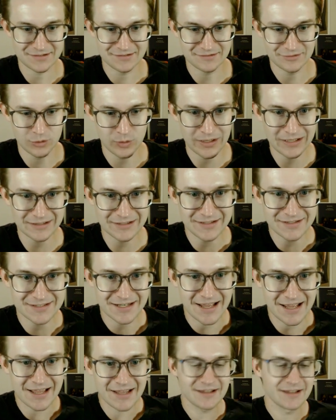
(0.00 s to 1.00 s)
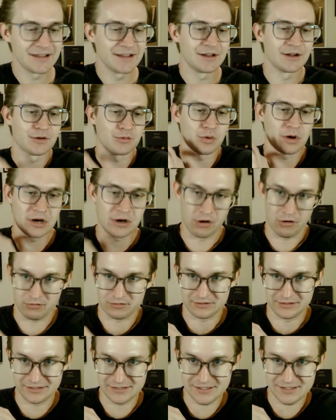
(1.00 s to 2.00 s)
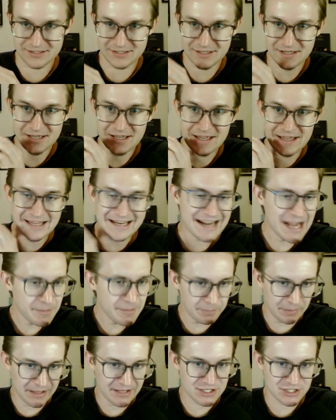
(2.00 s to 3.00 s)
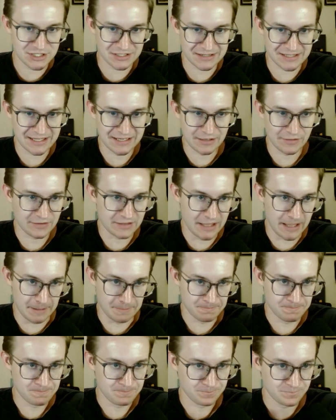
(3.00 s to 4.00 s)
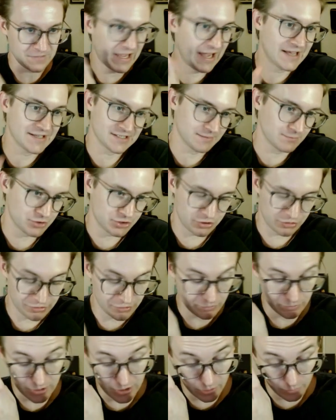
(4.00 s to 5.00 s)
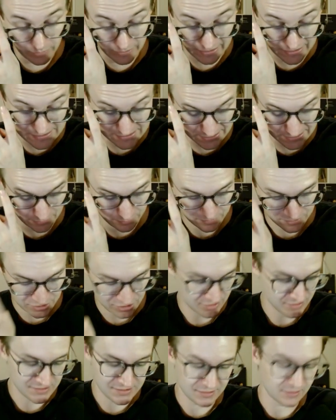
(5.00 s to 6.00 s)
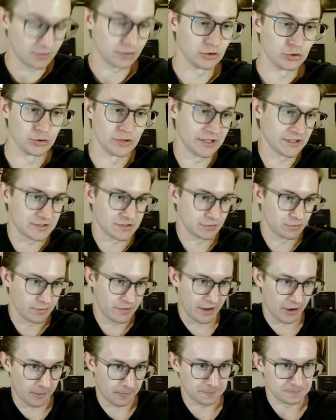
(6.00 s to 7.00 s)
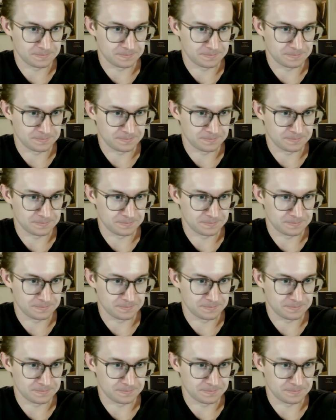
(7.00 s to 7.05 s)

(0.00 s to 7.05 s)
quickly today. Regardless, he got benched at the end of the game, as I'm sure you know, and as I was just alluding to there.